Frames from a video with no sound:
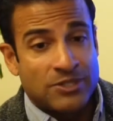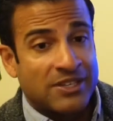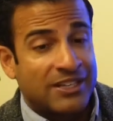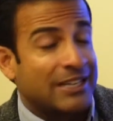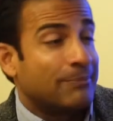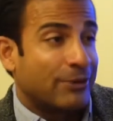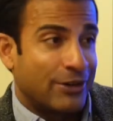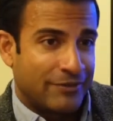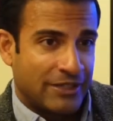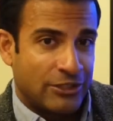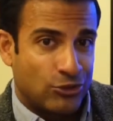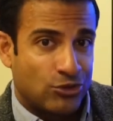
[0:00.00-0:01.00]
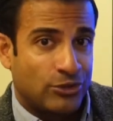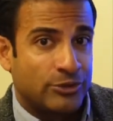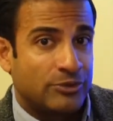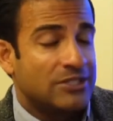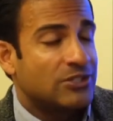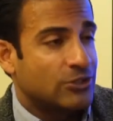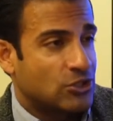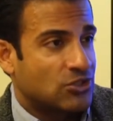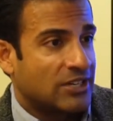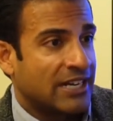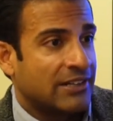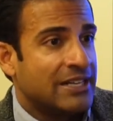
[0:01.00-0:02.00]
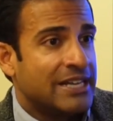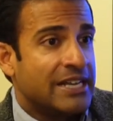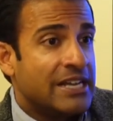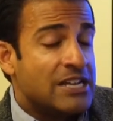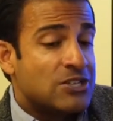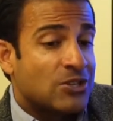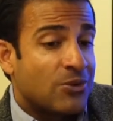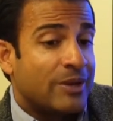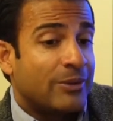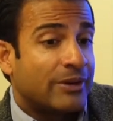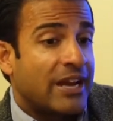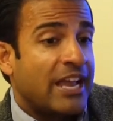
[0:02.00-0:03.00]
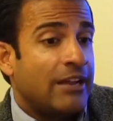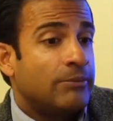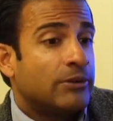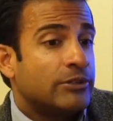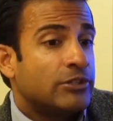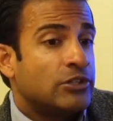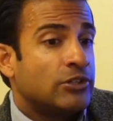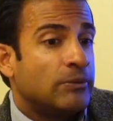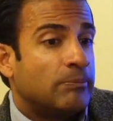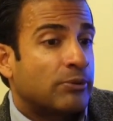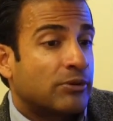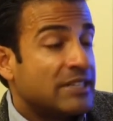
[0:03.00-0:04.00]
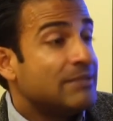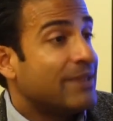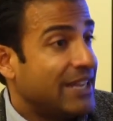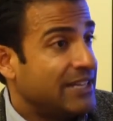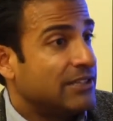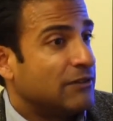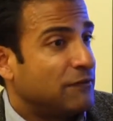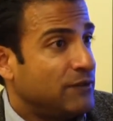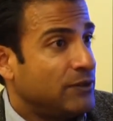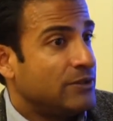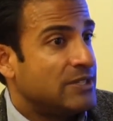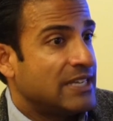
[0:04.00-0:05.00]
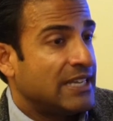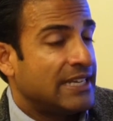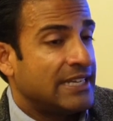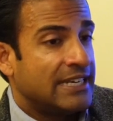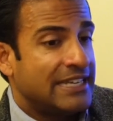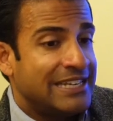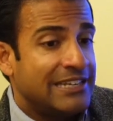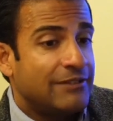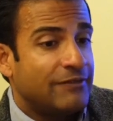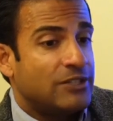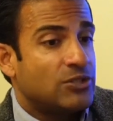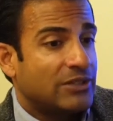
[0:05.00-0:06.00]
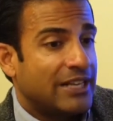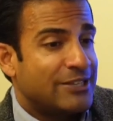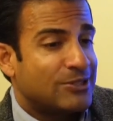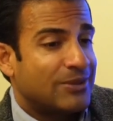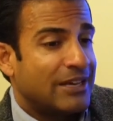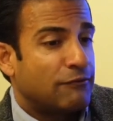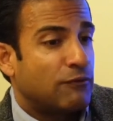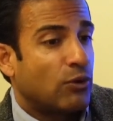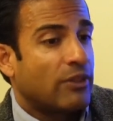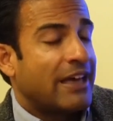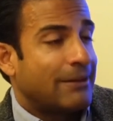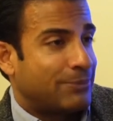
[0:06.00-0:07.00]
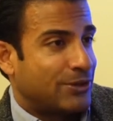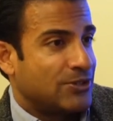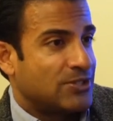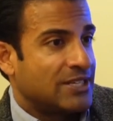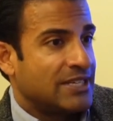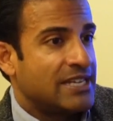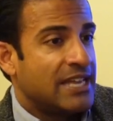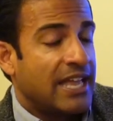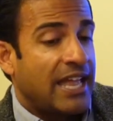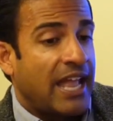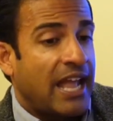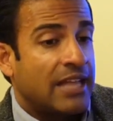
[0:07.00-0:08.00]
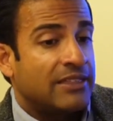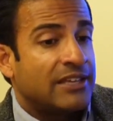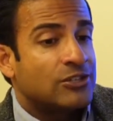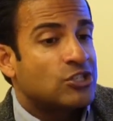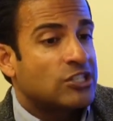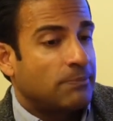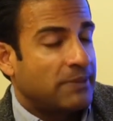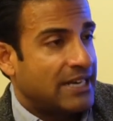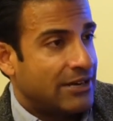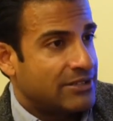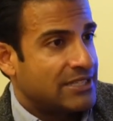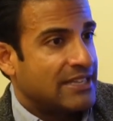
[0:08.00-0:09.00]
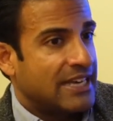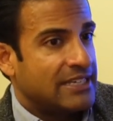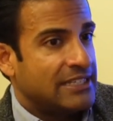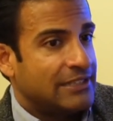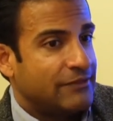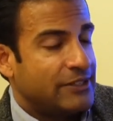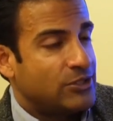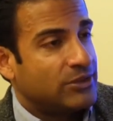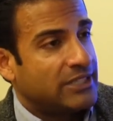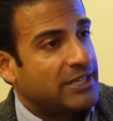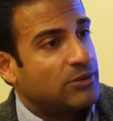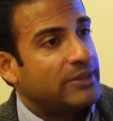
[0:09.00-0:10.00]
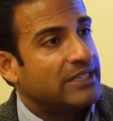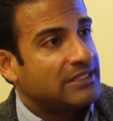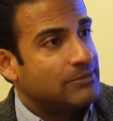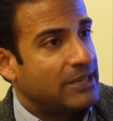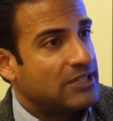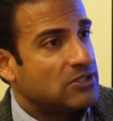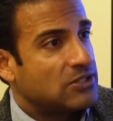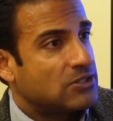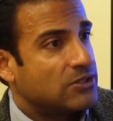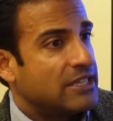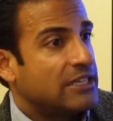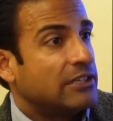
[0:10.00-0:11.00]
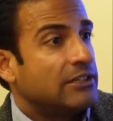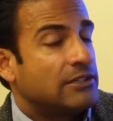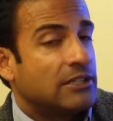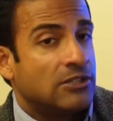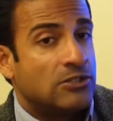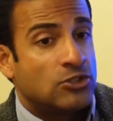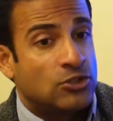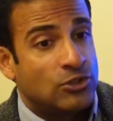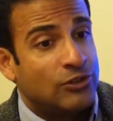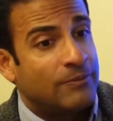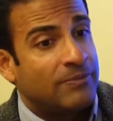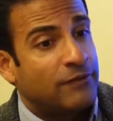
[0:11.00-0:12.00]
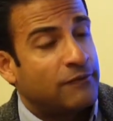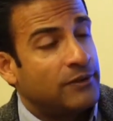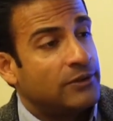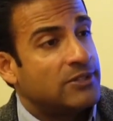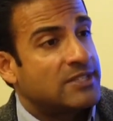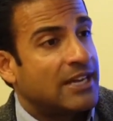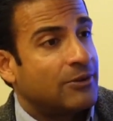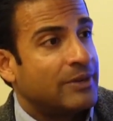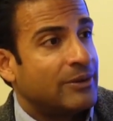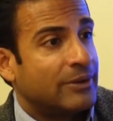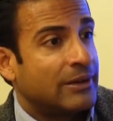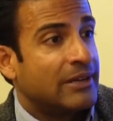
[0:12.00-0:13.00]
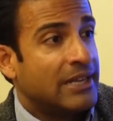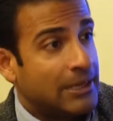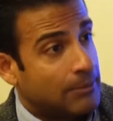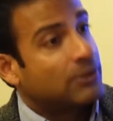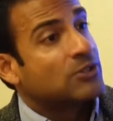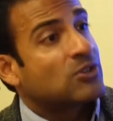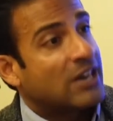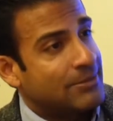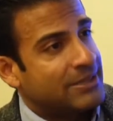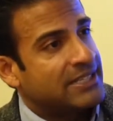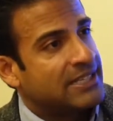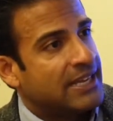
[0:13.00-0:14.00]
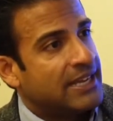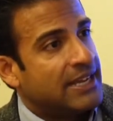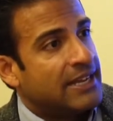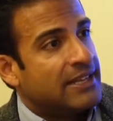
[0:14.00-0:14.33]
This was, again, part of a controlled research trial. So we were able to pre-make the foods in an individualized way for that person, and then ship it out to that individual on a weekly basis so they can consume the foods that we were prescribing.